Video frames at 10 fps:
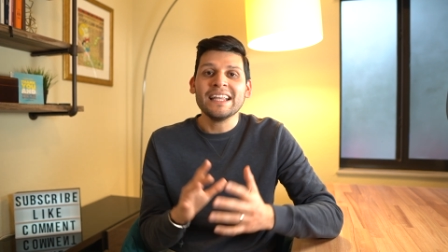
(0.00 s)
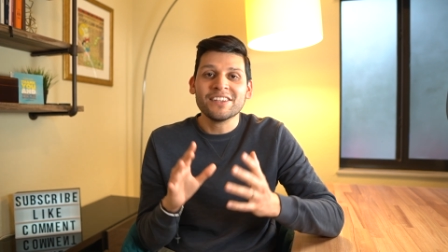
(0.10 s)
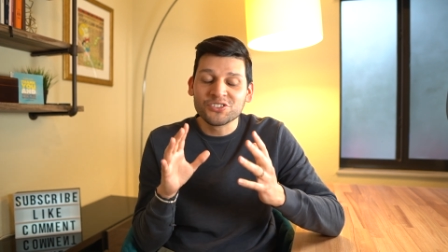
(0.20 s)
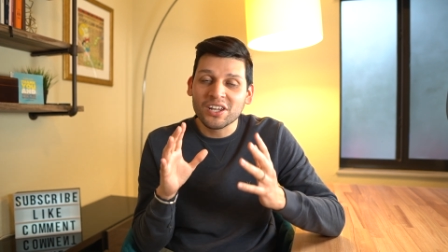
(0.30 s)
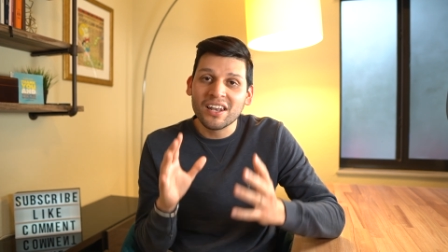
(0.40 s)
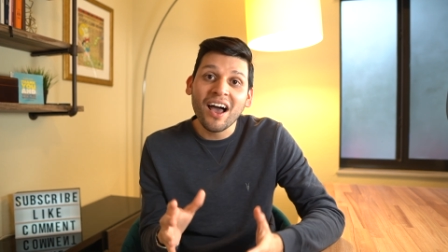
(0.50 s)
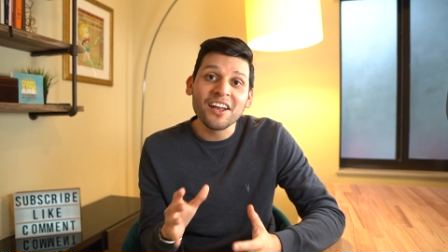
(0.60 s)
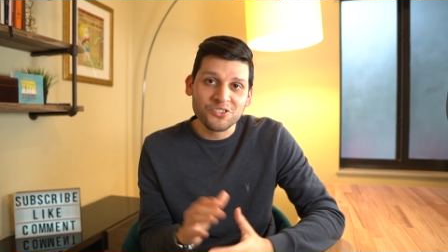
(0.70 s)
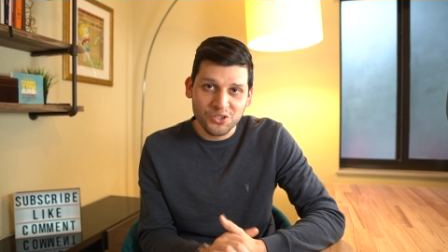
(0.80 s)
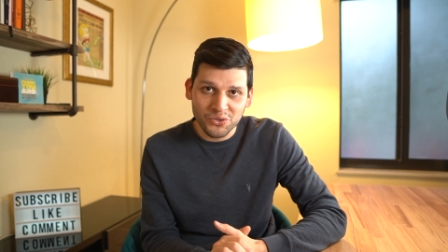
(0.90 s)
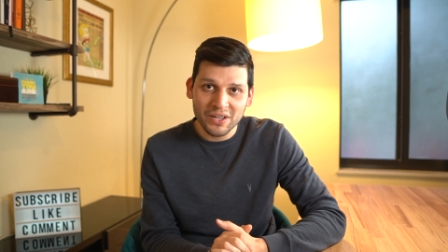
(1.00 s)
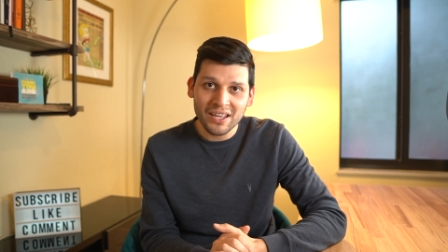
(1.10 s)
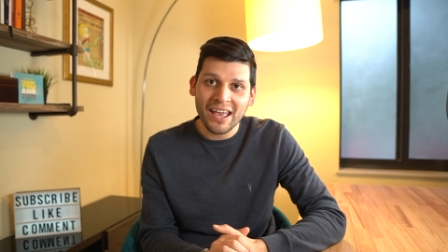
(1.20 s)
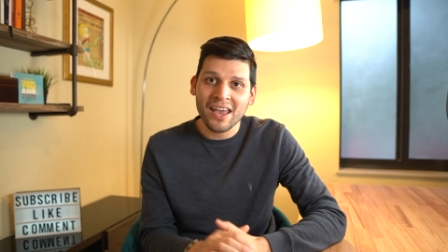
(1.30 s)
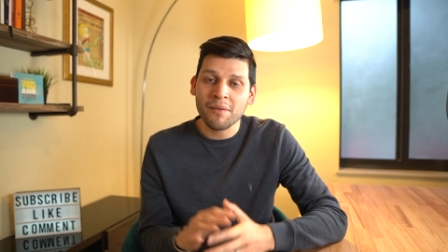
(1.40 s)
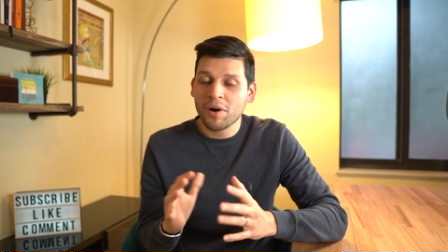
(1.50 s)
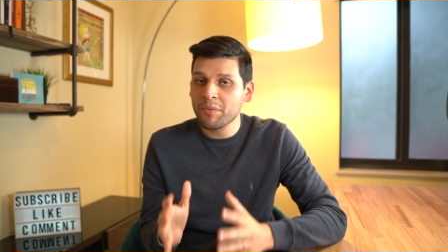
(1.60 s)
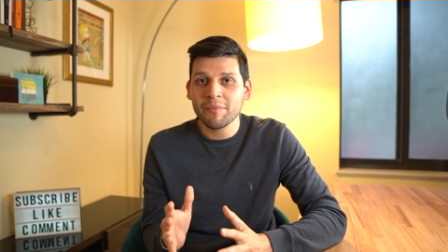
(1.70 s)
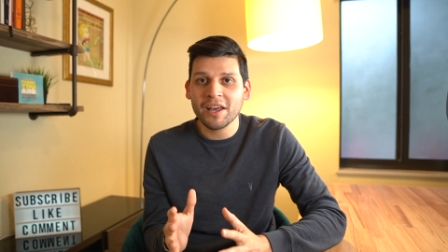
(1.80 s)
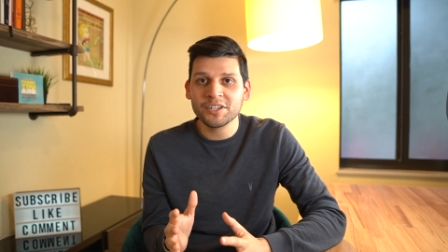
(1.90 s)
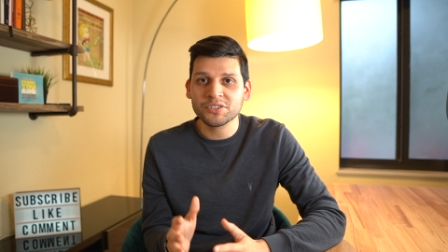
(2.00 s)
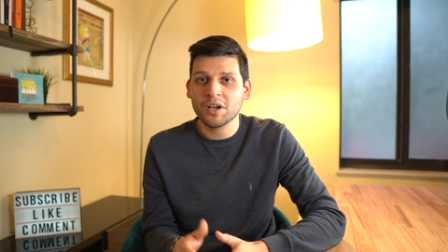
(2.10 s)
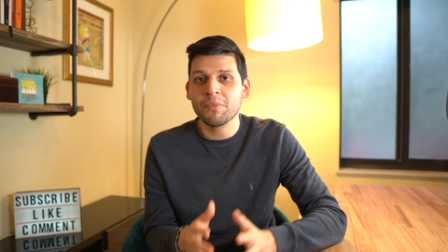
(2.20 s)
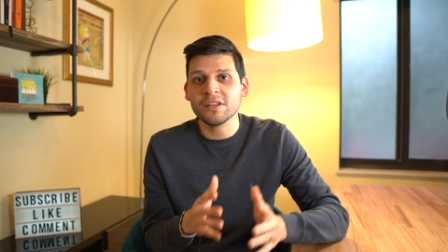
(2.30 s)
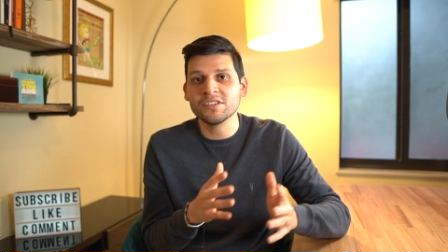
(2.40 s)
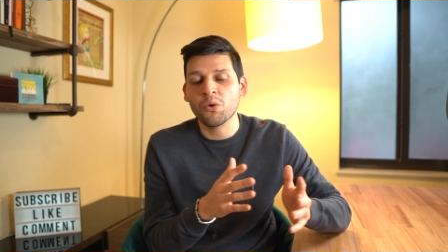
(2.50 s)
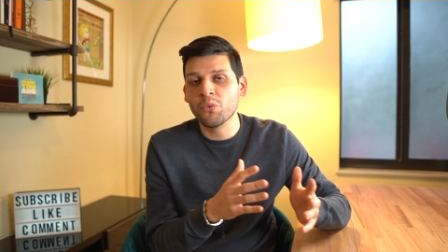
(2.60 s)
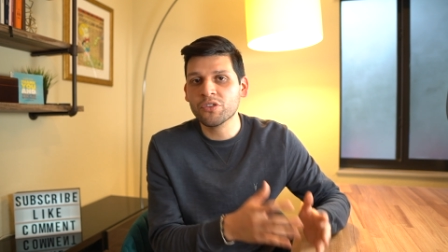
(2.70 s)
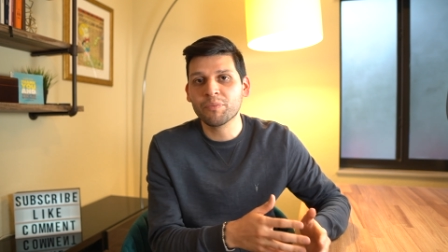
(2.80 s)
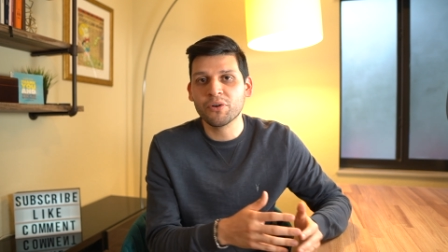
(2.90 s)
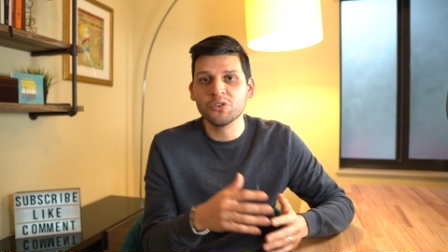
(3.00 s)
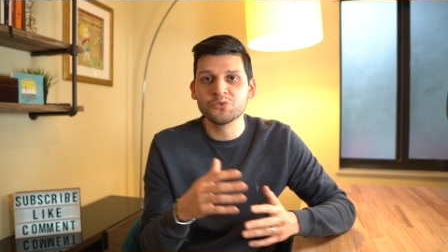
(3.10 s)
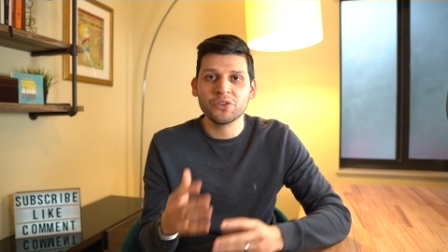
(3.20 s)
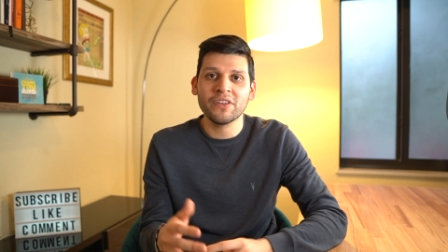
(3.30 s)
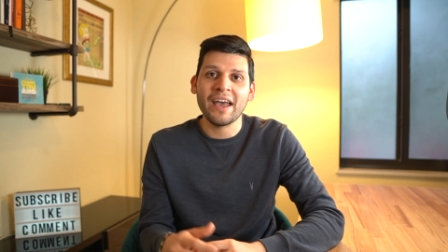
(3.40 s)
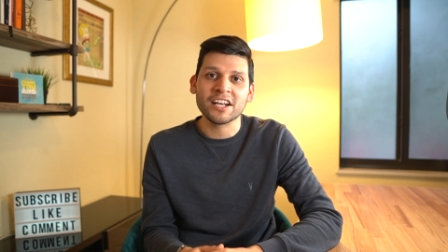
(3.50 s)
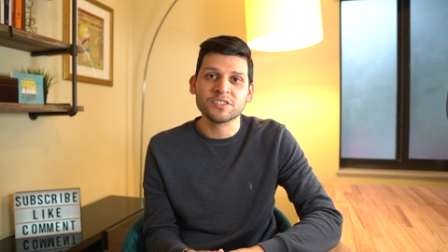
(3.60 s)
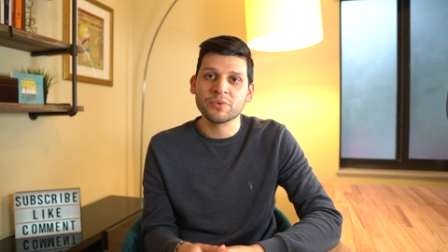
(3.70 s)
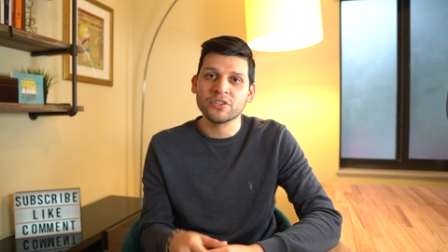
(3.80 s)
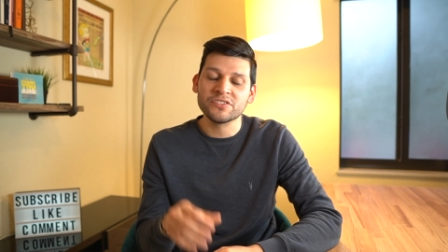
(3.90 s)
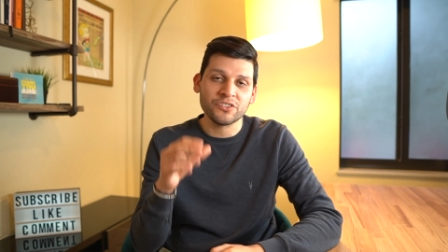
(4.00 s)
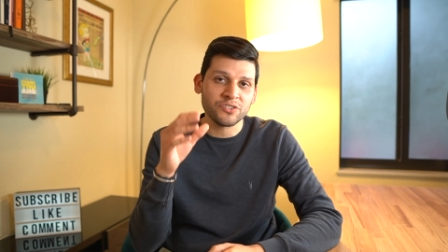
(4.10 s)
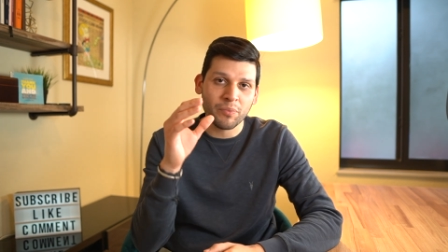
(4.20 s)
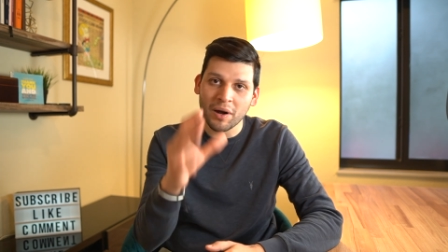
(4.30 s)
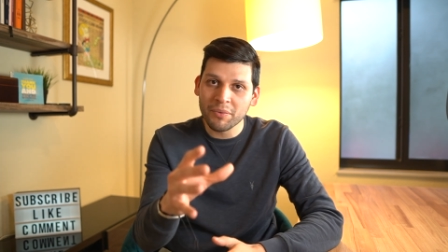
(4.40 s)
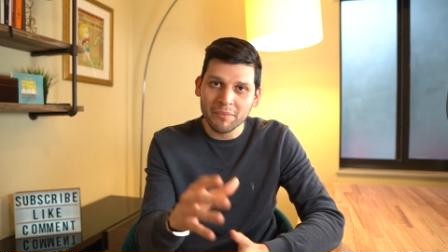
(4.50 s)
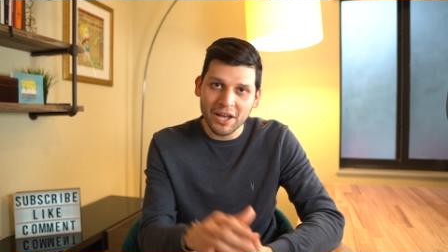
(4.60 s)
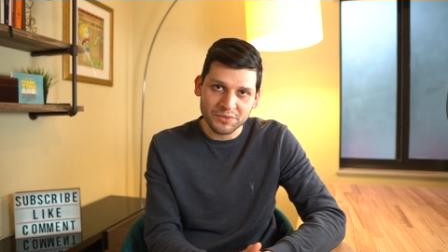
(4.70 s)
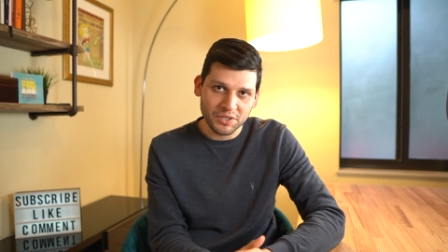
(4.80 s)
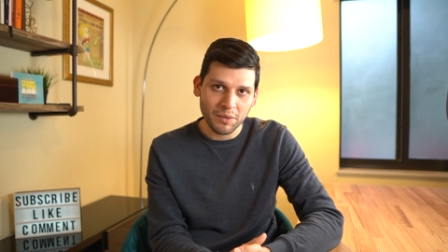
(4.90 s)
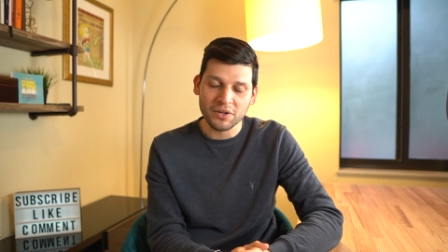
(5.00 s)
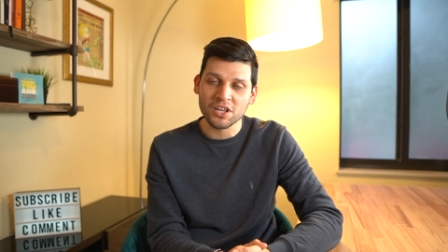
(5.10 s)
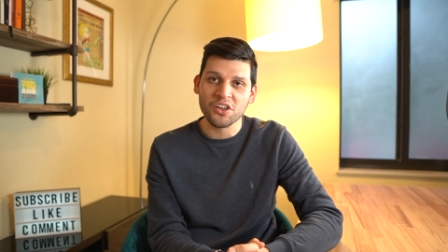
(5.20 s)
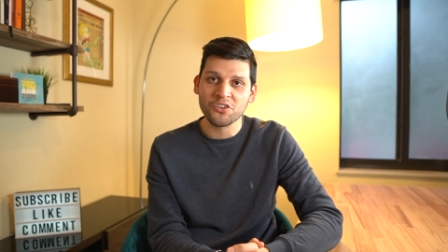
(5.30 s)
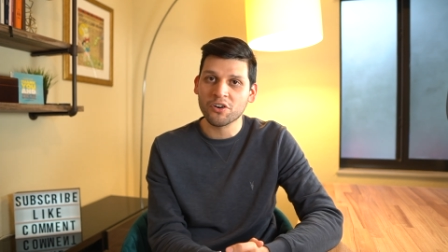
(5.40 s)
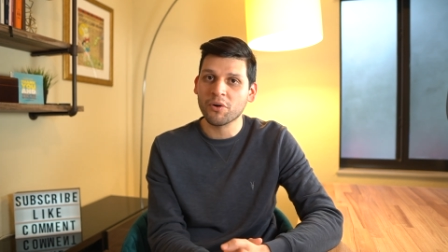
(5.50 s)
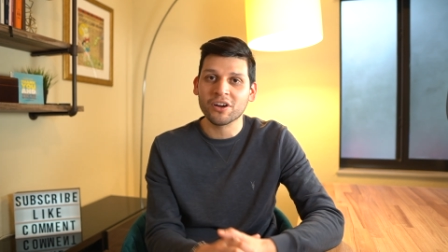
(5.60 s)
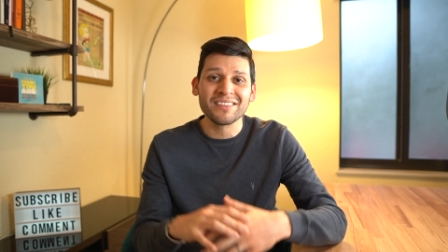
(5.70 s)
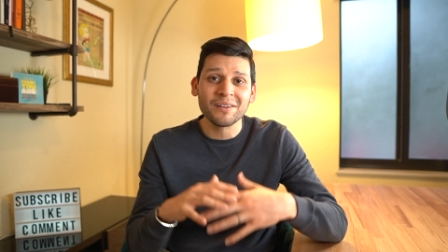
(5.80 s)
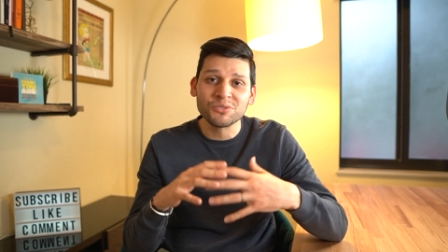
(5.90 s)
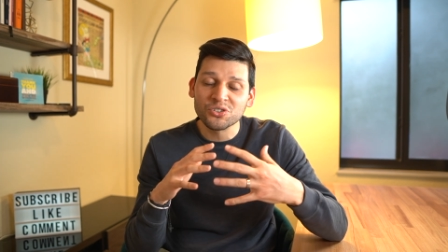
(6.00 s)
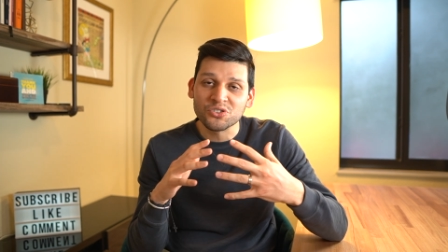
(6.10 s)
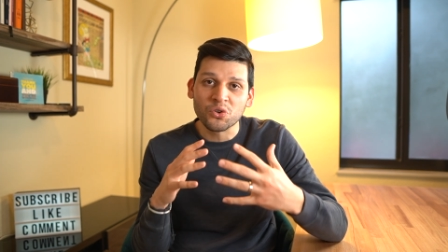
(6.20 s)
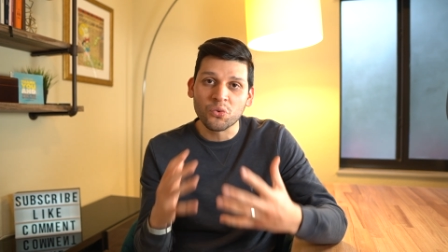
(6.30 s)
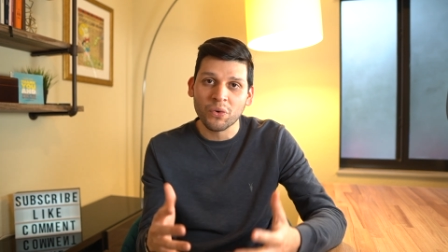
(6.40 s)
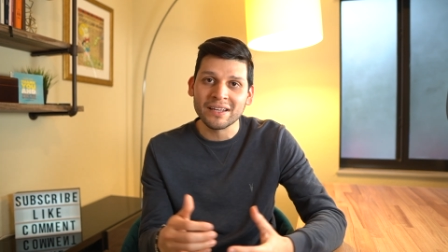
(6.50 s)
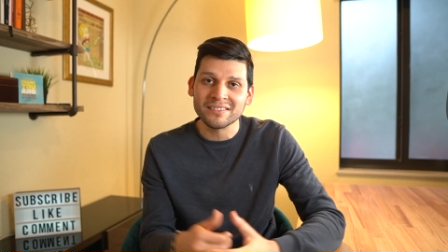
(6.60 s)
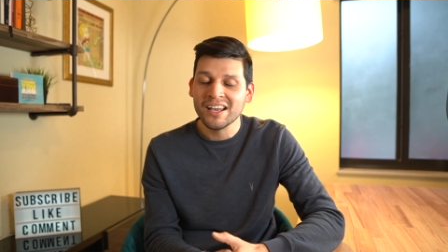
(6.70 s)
There's a lot to it, and property management companies, we're the pros, we're the experts. There's a property management company in your market that I'm sure is great.